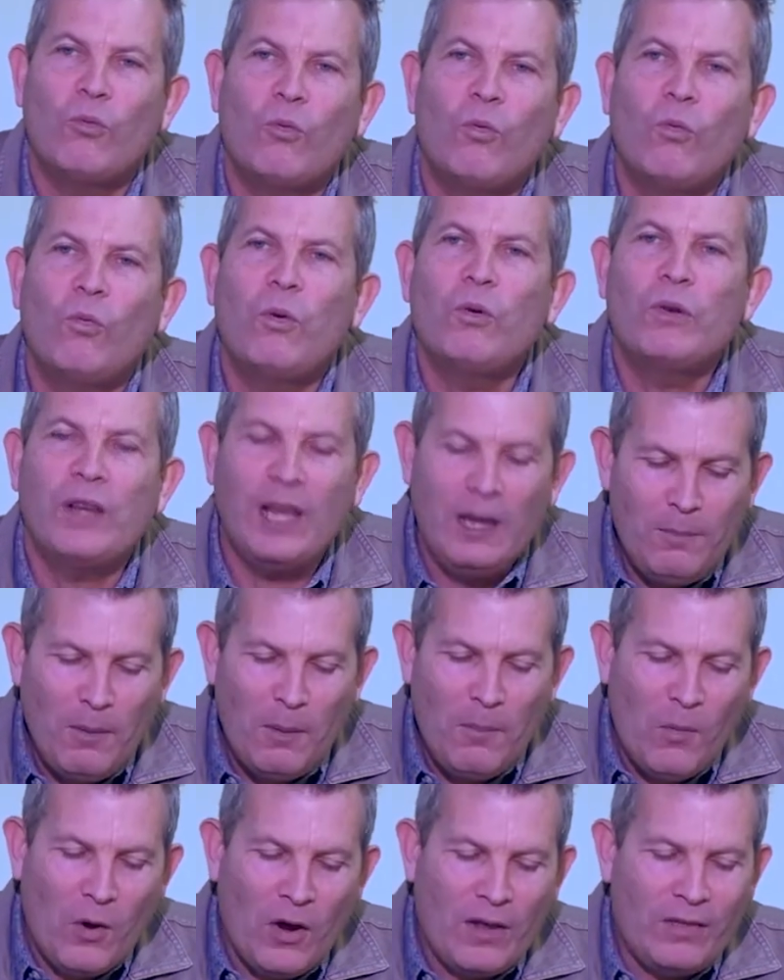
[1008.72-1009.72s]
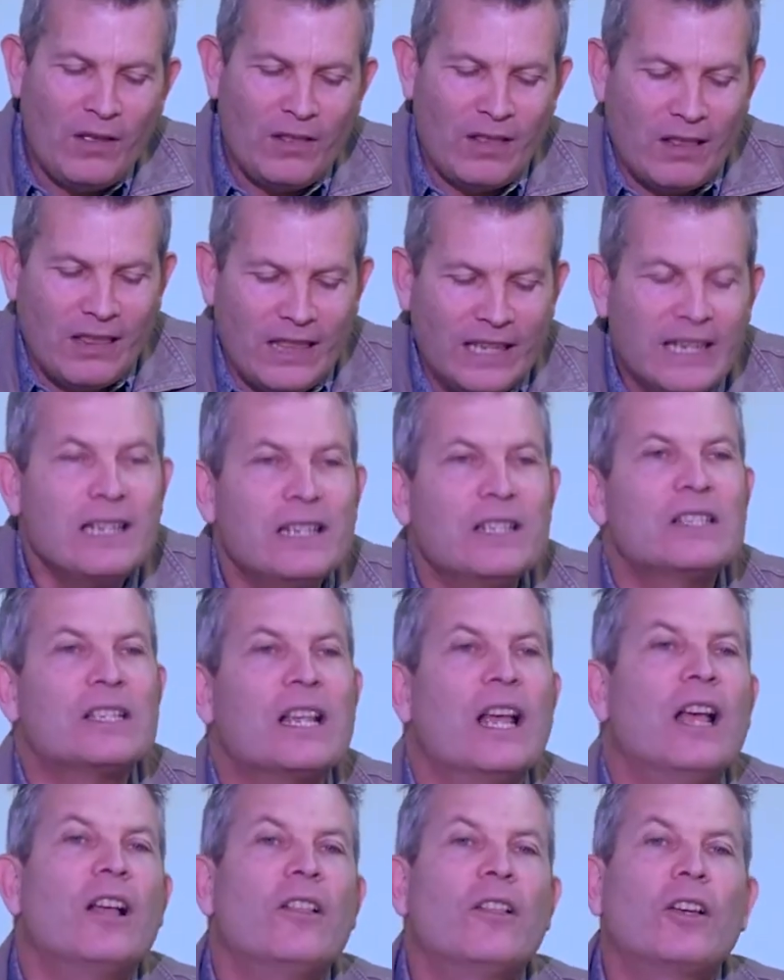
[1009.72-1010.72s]
Well, keep in mind that the things
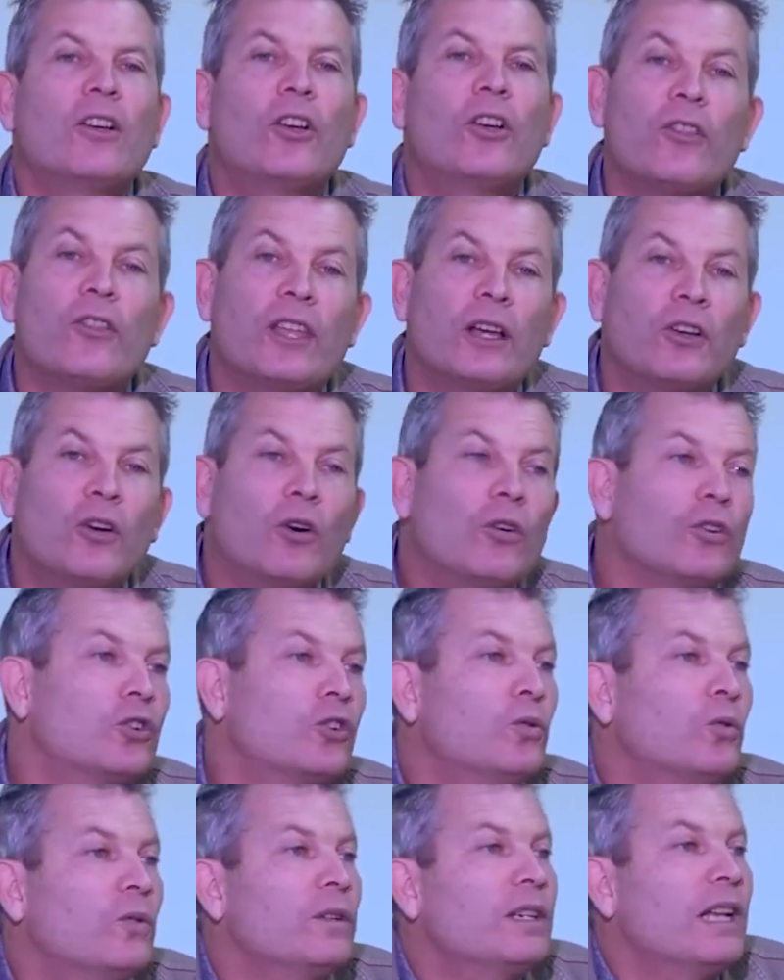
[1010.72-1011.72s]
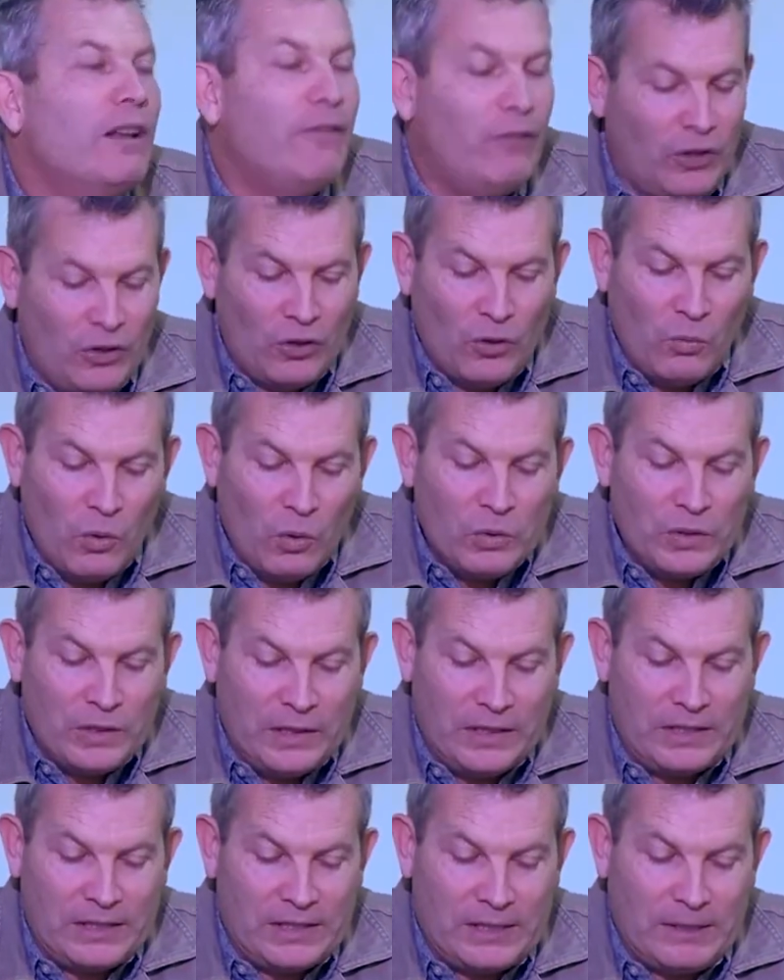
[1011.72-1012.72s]
that God taught David in the
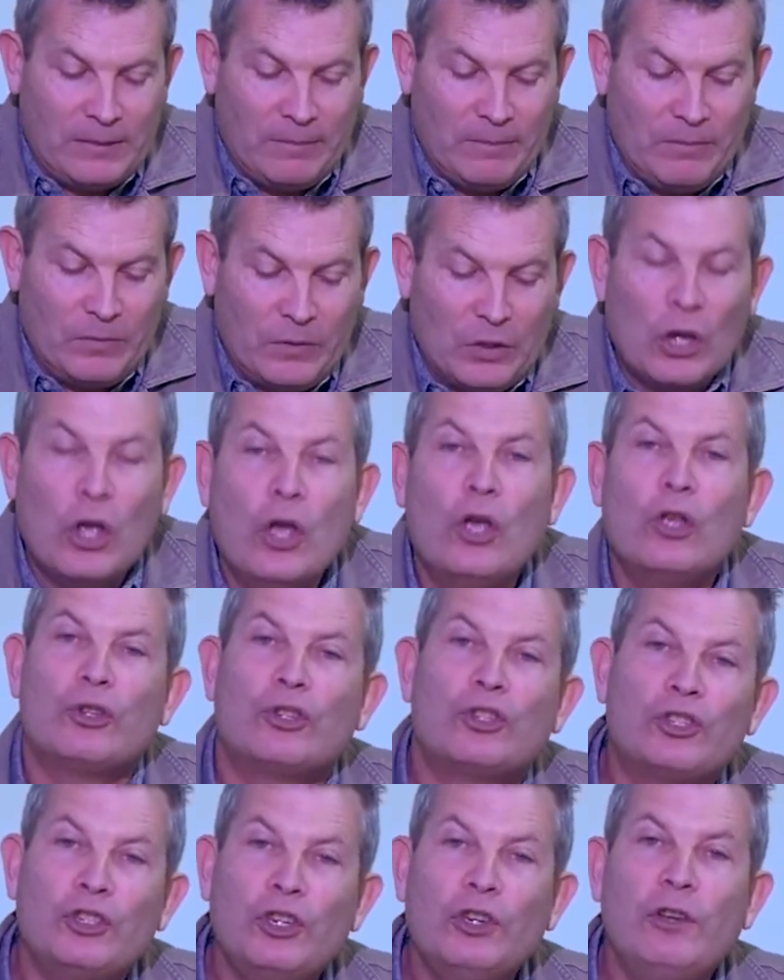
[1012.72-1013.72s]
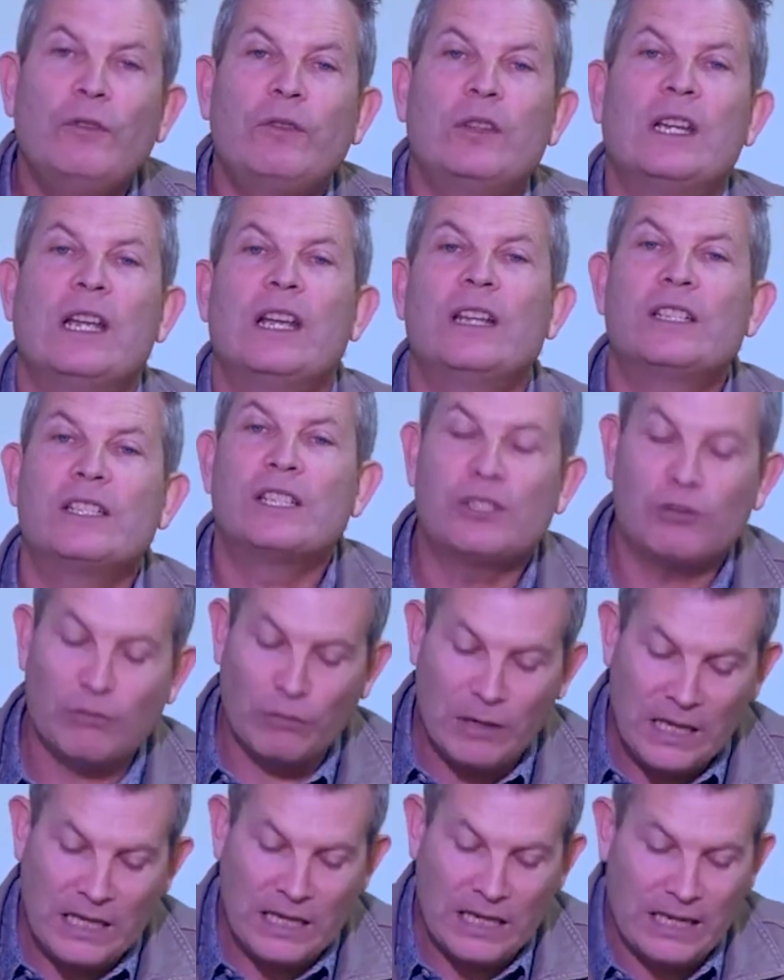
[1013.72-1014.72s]
wilderness served to
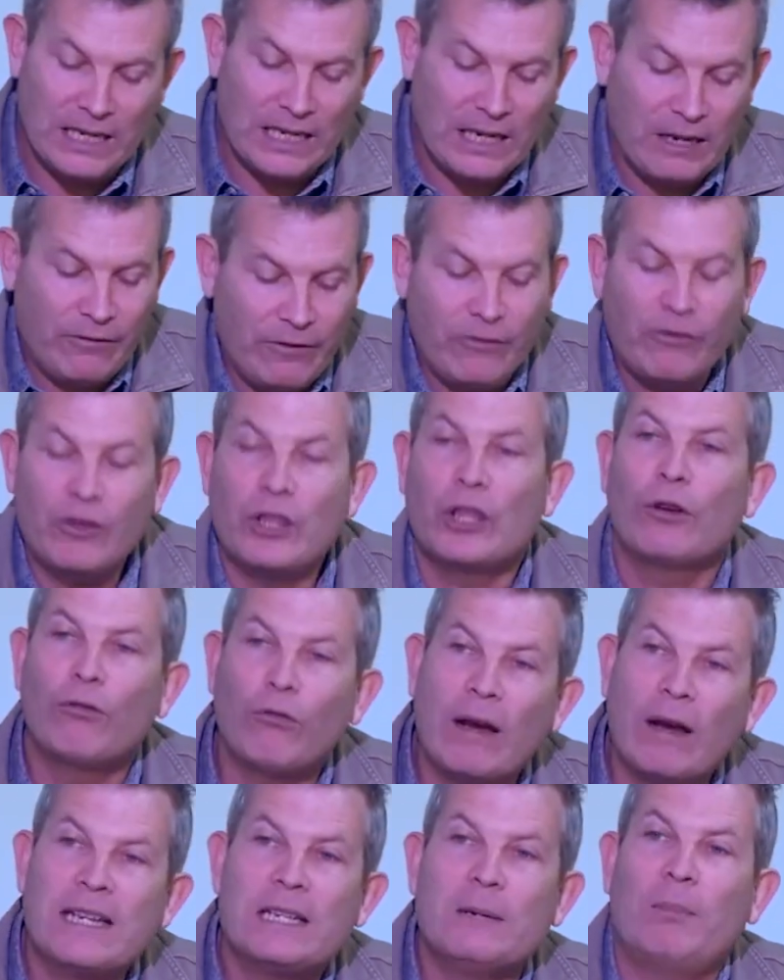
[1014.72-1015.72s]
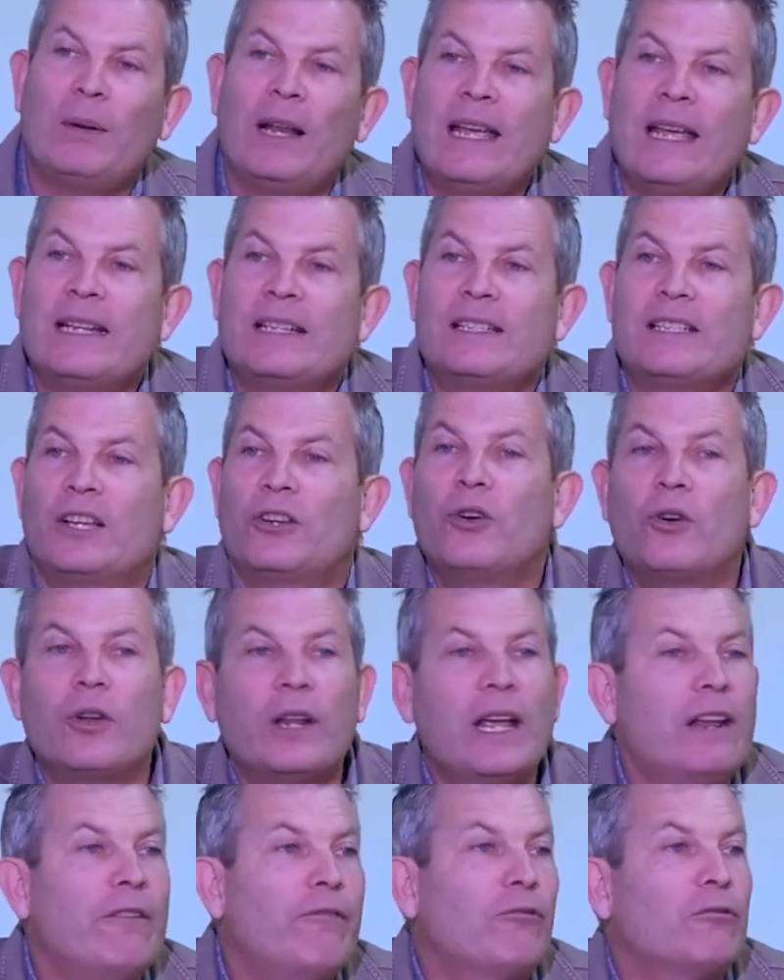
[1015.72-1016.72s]
strengthen David for the greater plans that God
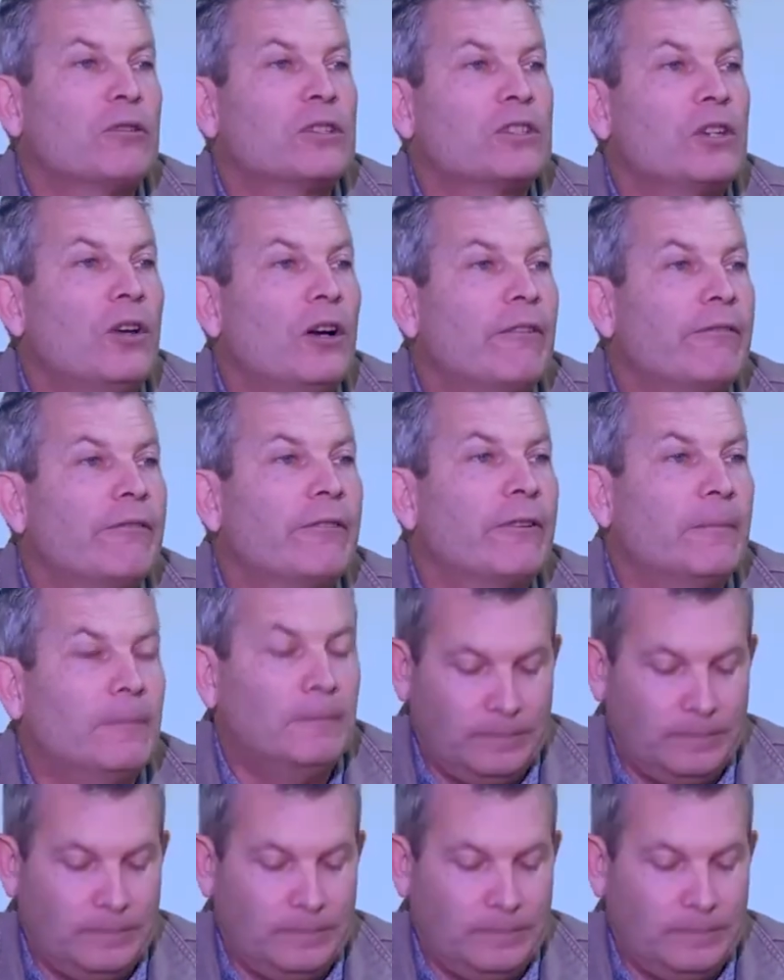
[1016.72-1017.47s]
had for his life.